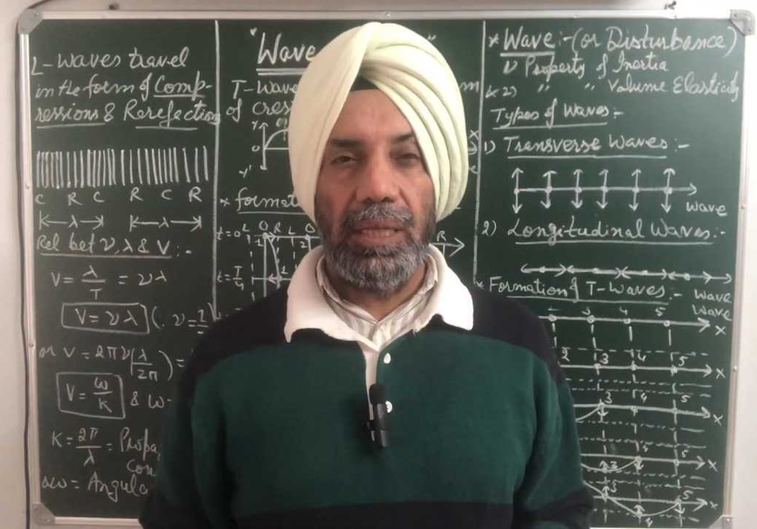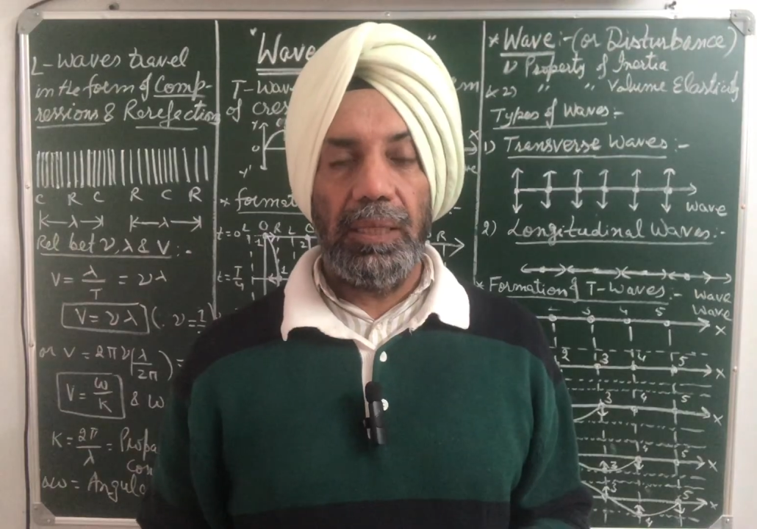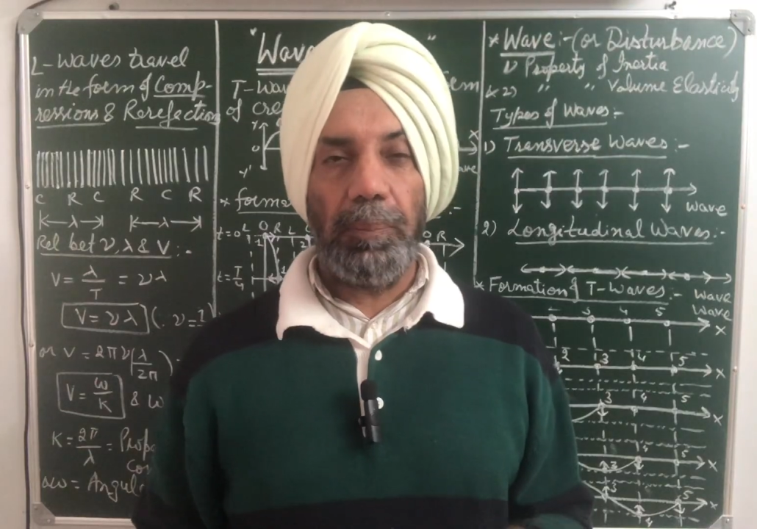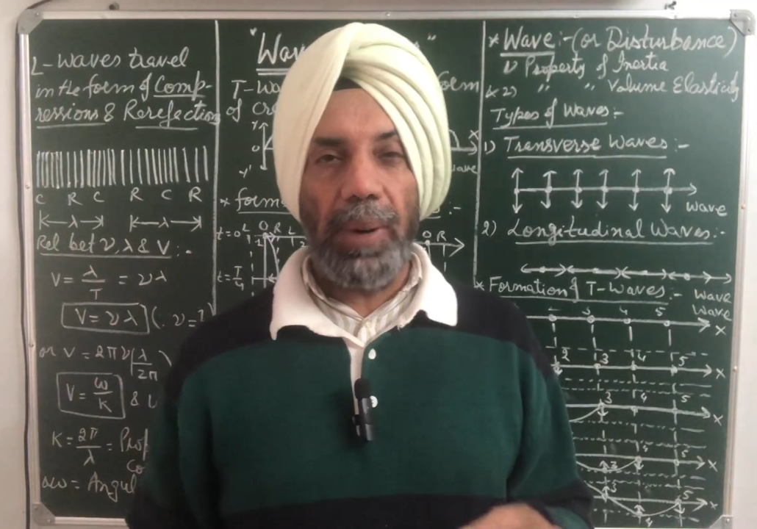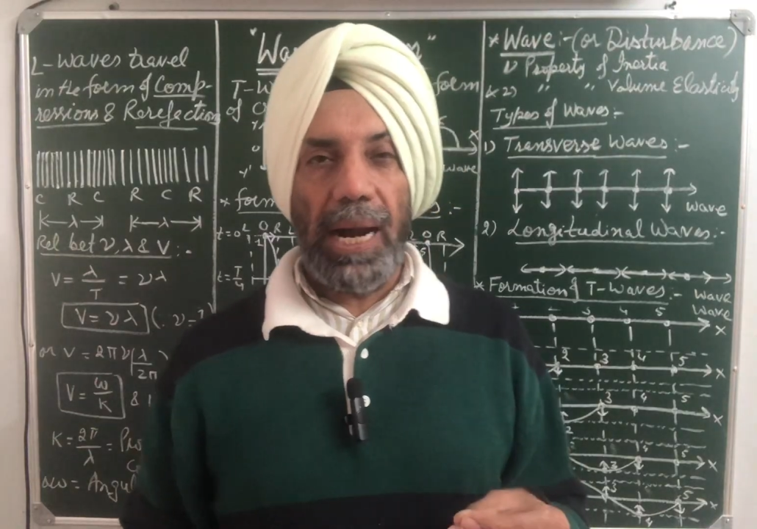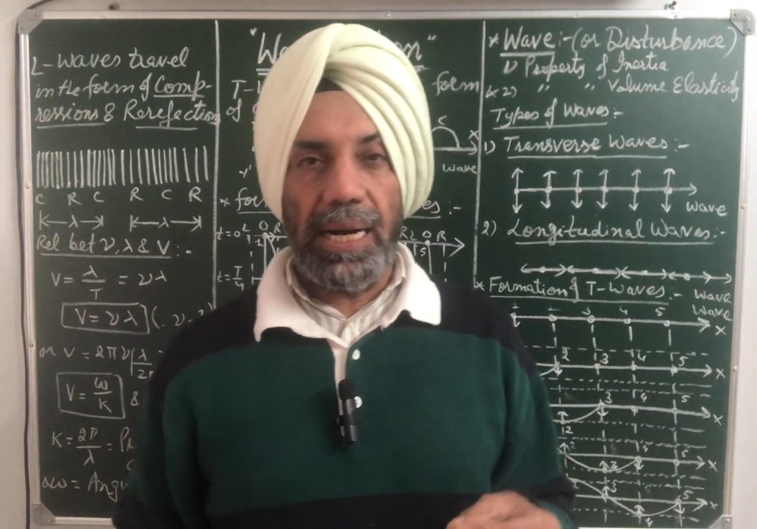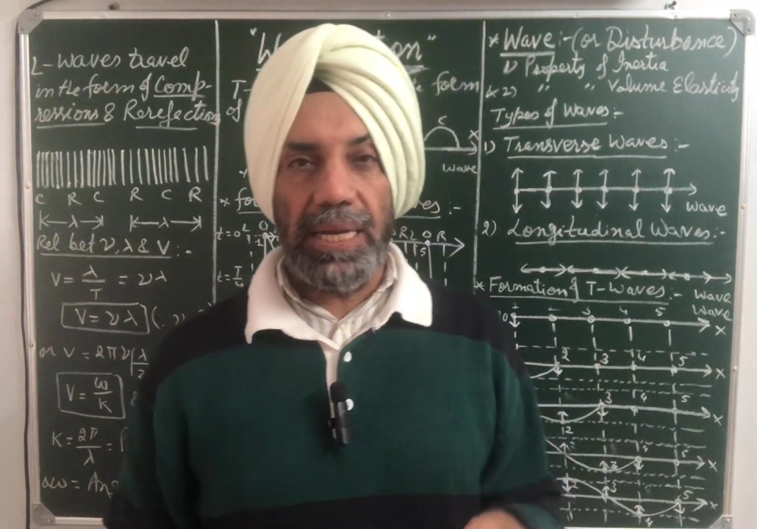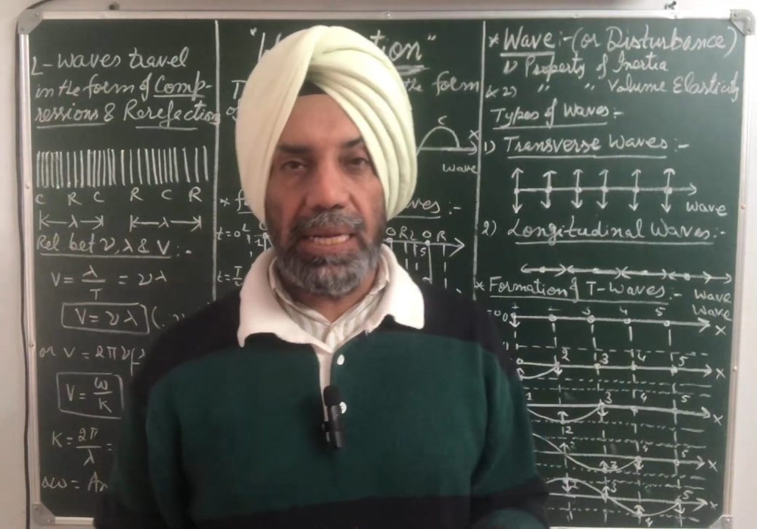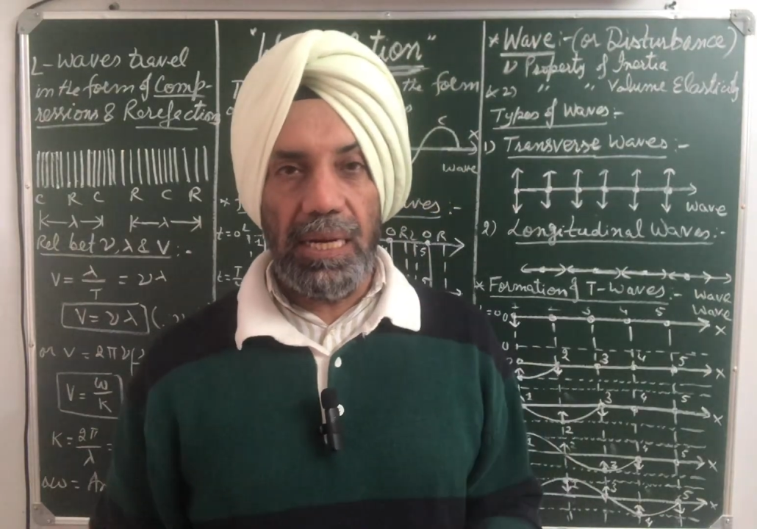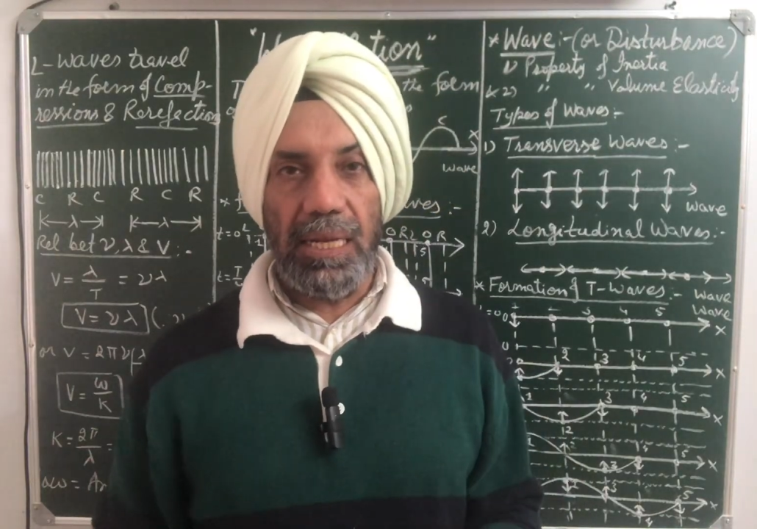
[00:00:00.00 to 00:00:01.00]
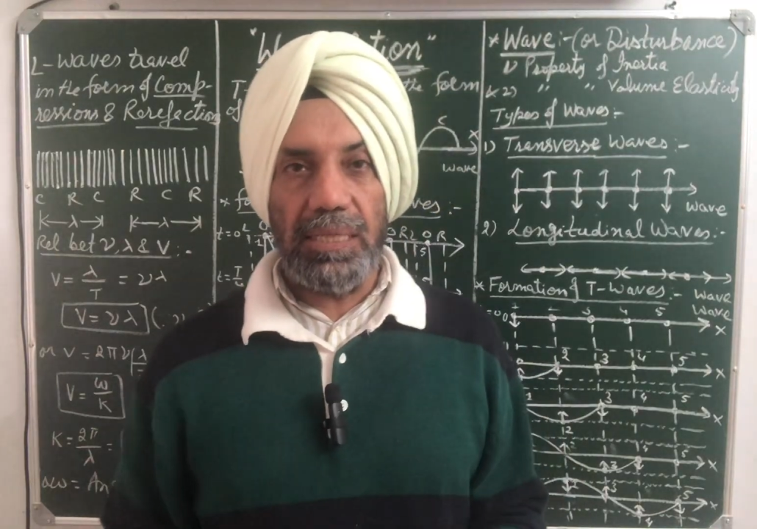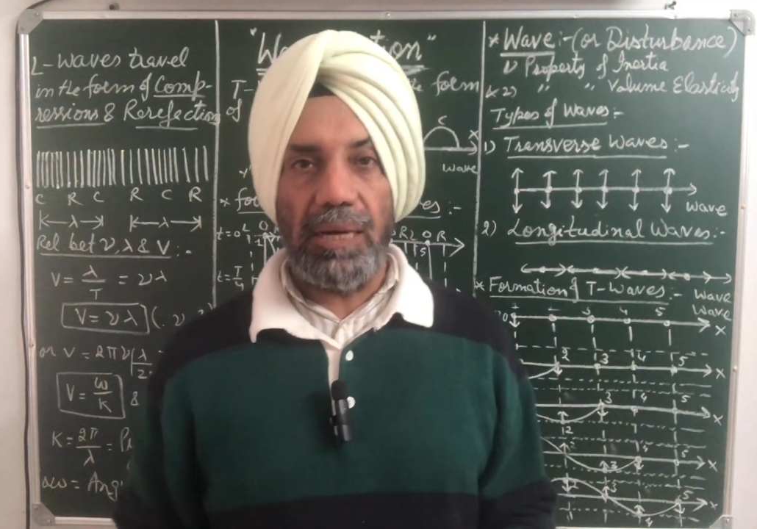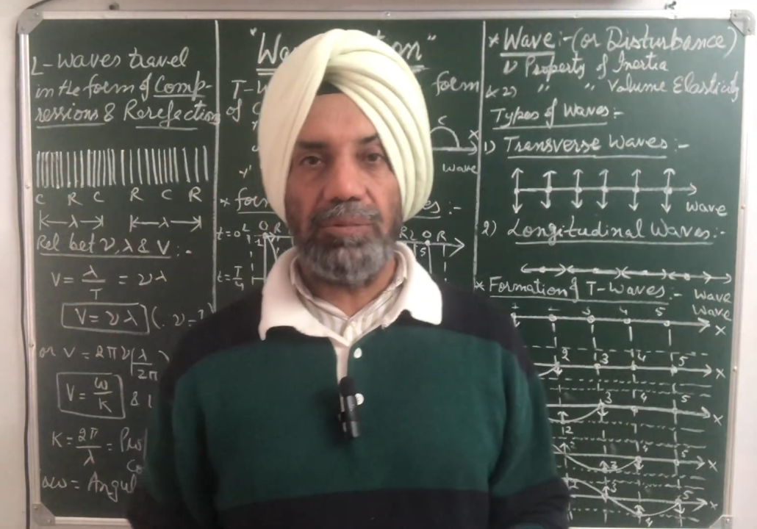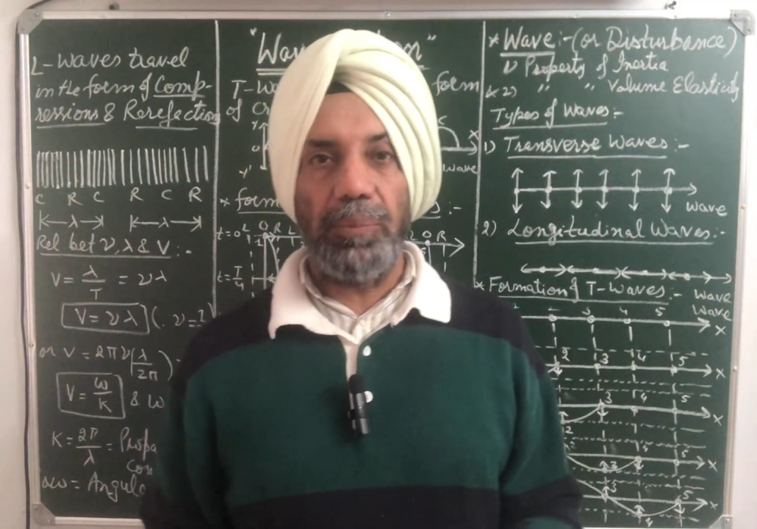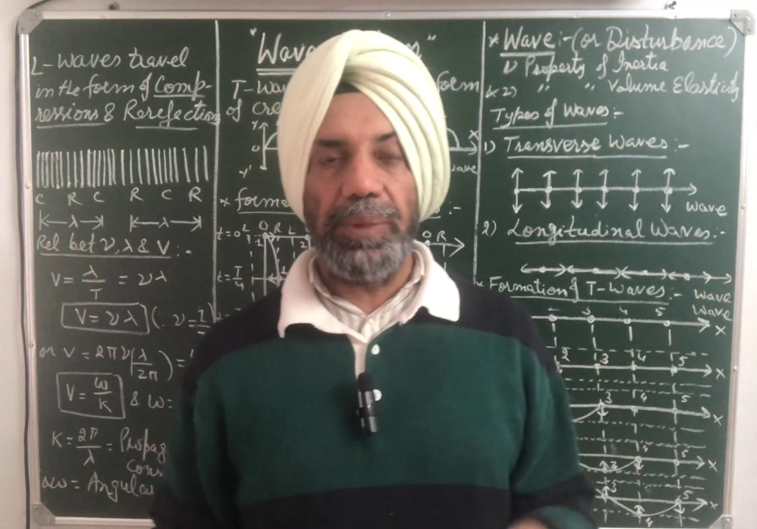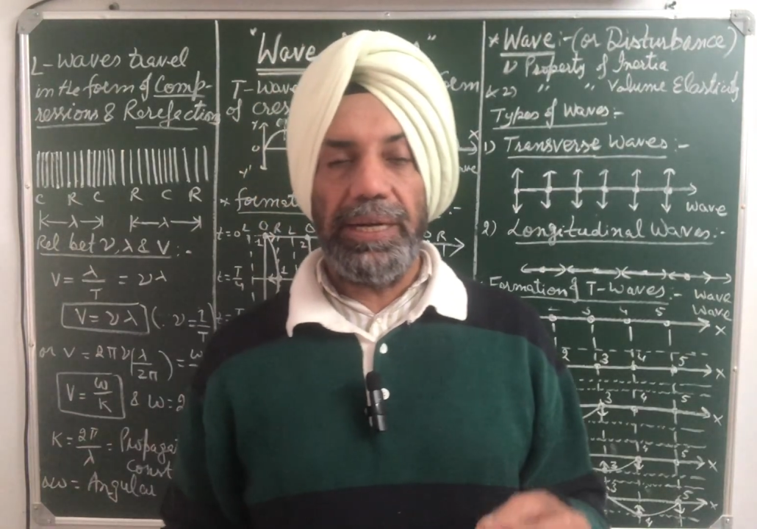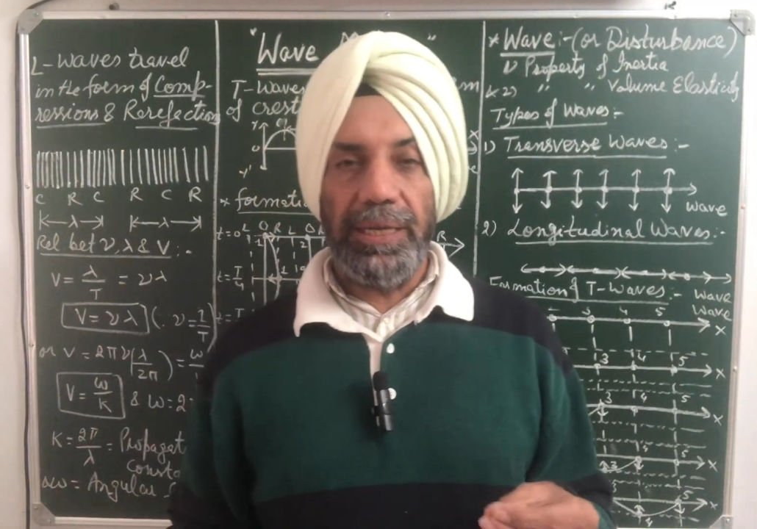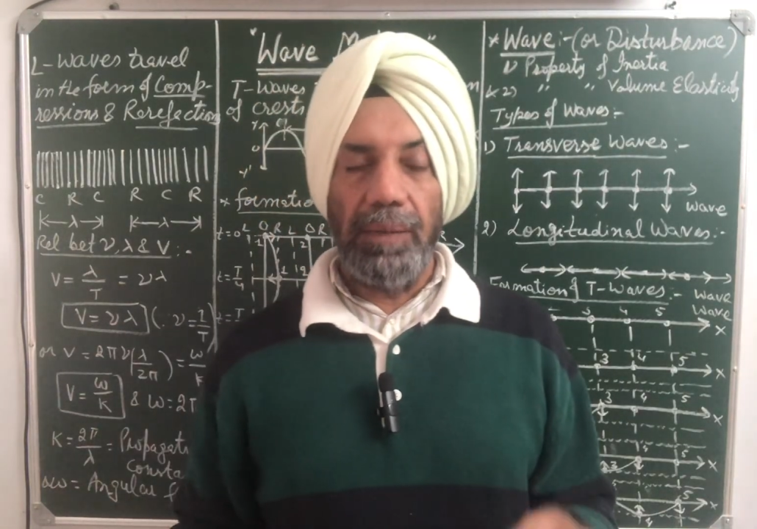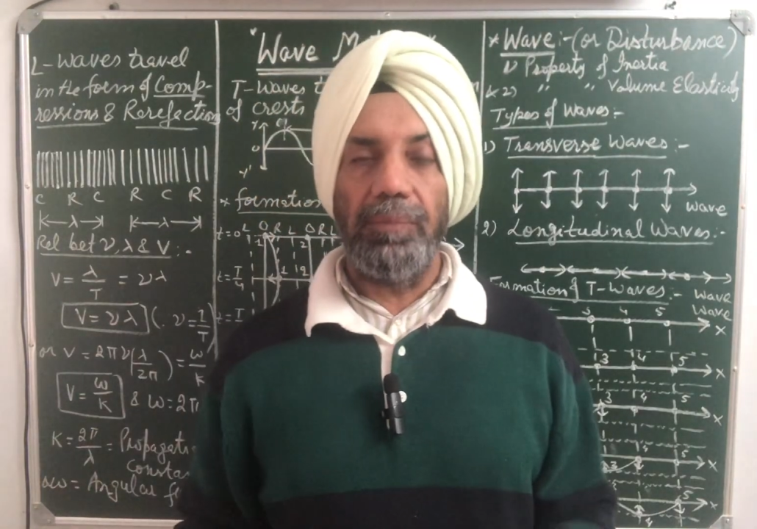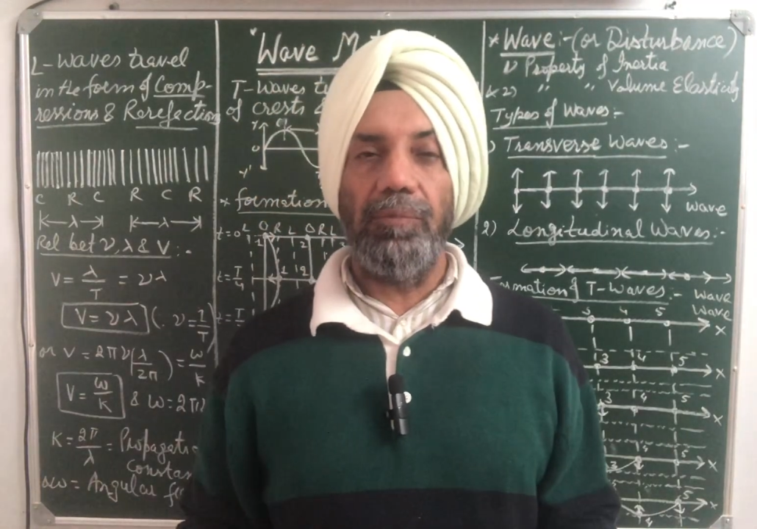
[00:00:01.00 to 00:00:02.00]
the particles of the
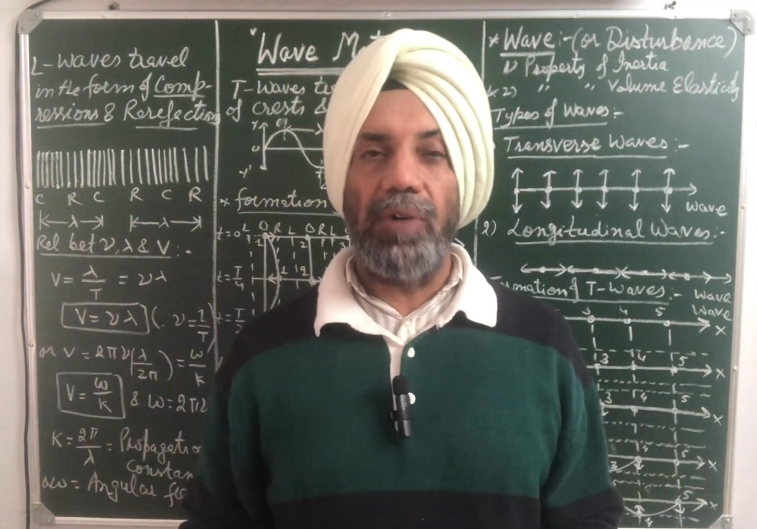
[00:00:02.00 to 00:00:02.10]
medium